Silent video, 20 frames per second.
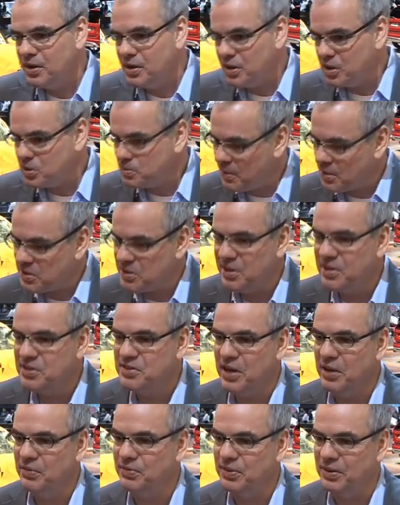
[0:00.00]
especially
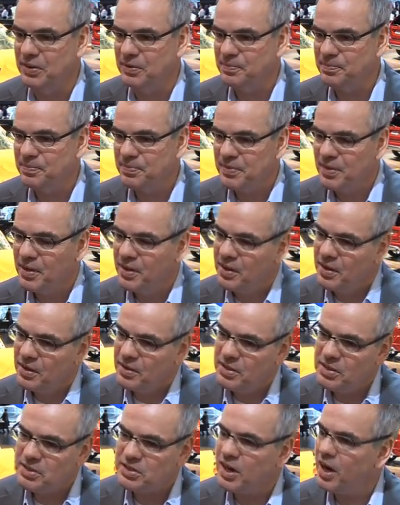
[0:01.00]
safety.
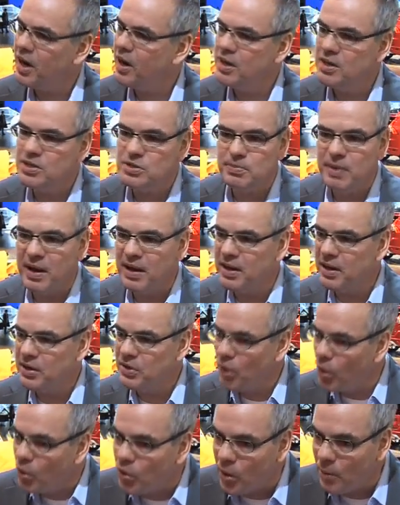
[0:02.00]
This car is making
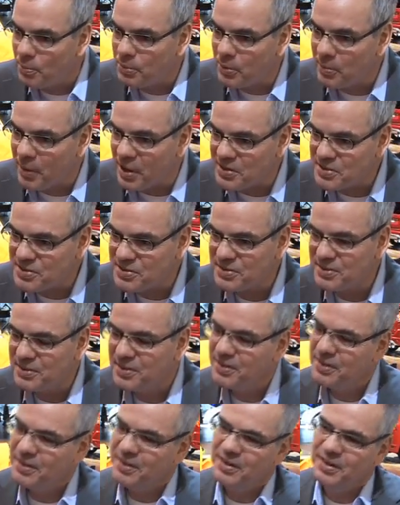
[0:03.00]
no compromise.
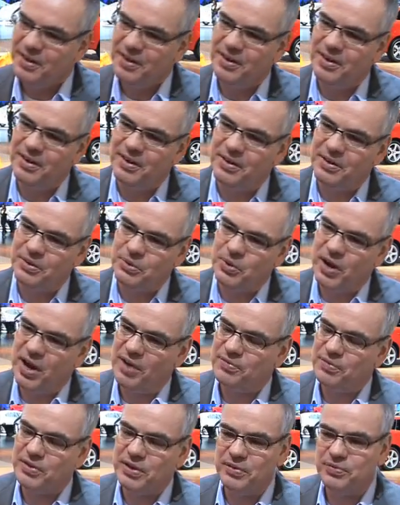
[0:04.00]
You
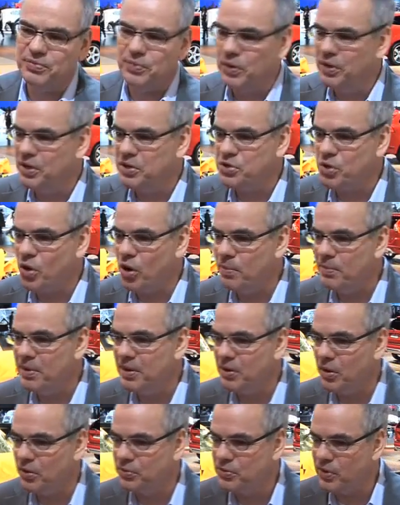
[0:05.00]
have the full
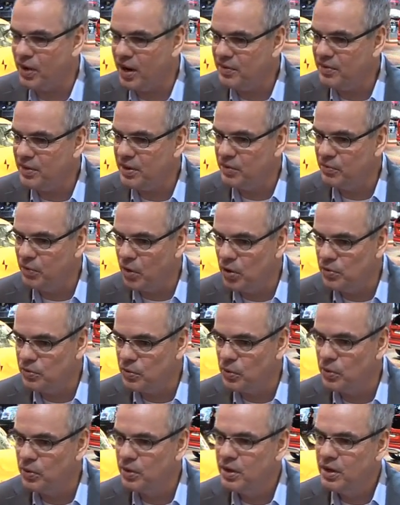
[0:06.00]
enjoyment of driving a
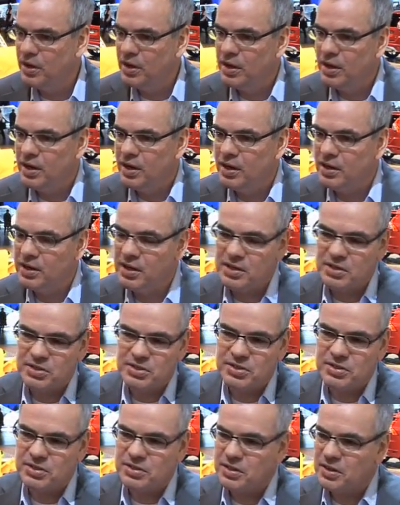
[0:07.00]
Volvo. It
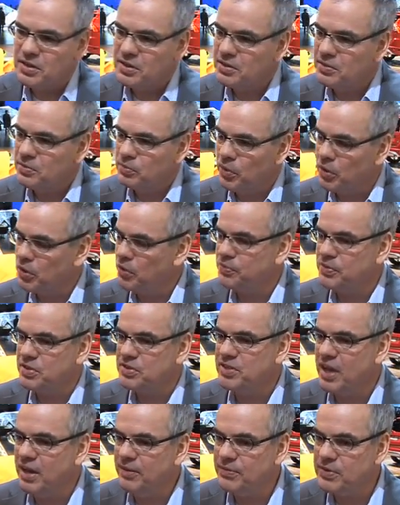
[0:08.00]
is one of the
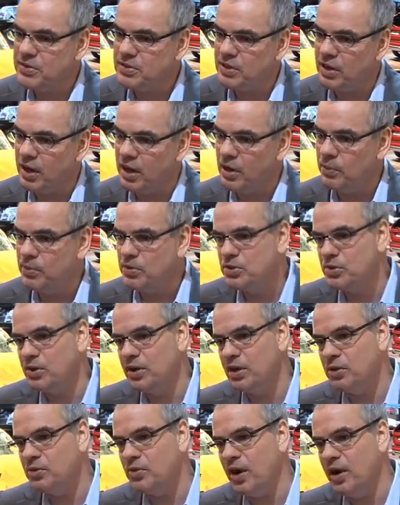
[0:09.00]
safest cars which you
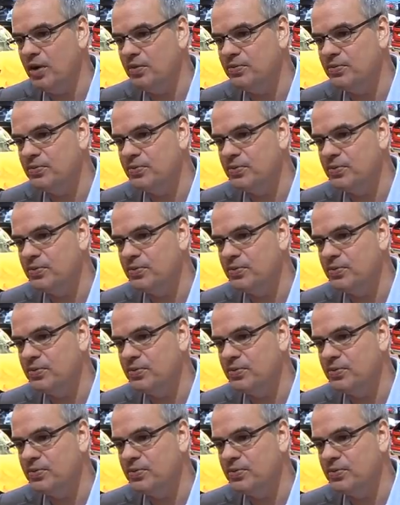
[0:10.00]
can drive